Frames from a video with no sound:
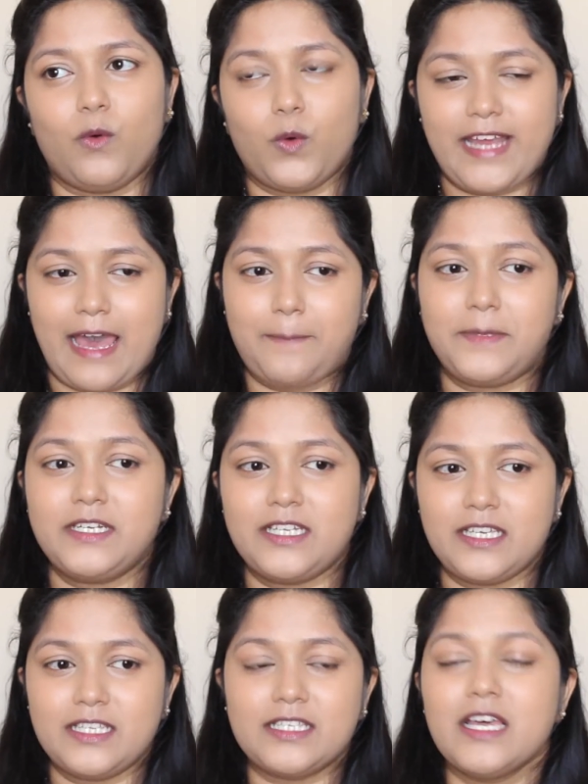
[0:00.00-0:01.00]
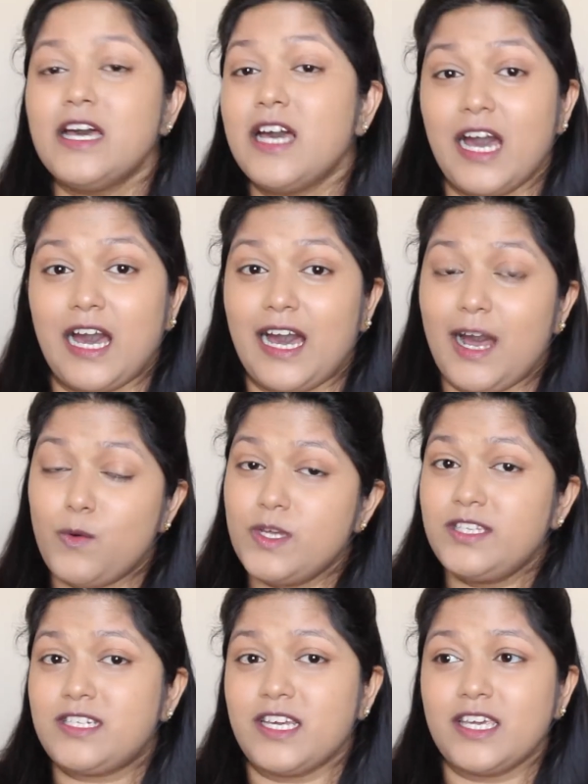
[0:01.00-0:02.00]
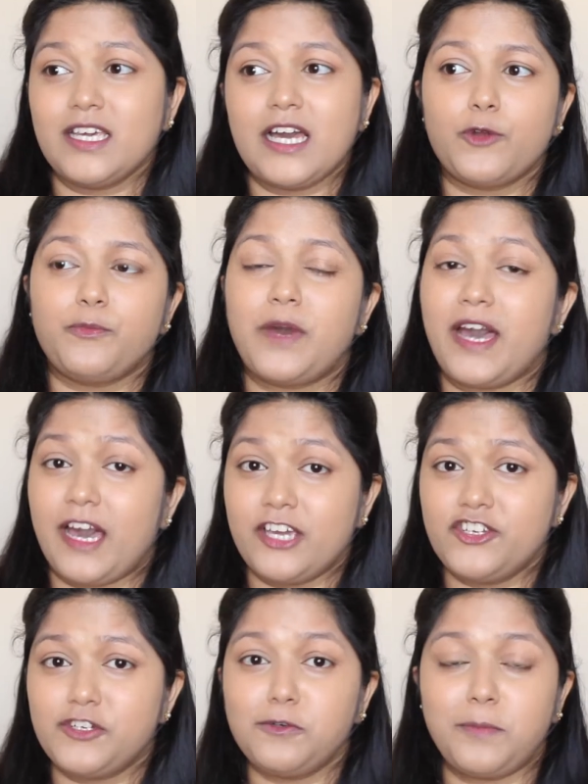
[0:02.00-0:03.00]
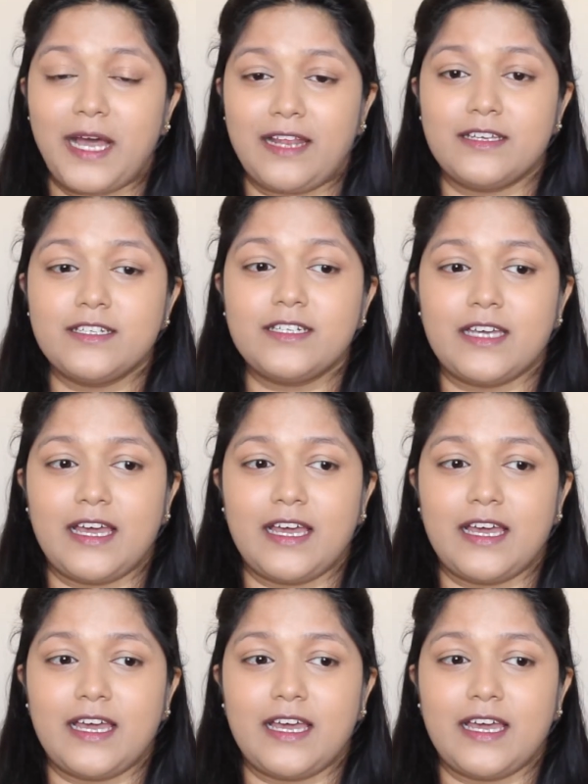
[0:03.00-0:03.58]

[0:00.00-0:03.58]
what happened is I was taking out my eyeshadow palette,